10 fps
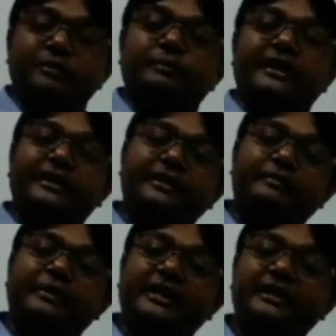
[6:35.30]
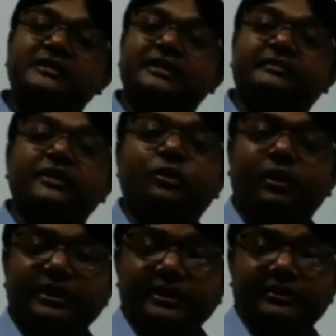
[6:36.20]
Brain is giving
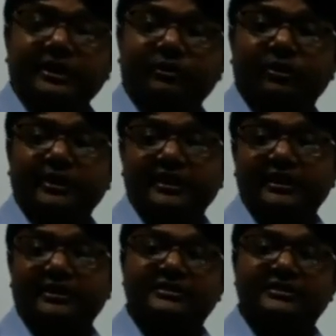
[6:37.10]
order accordingly.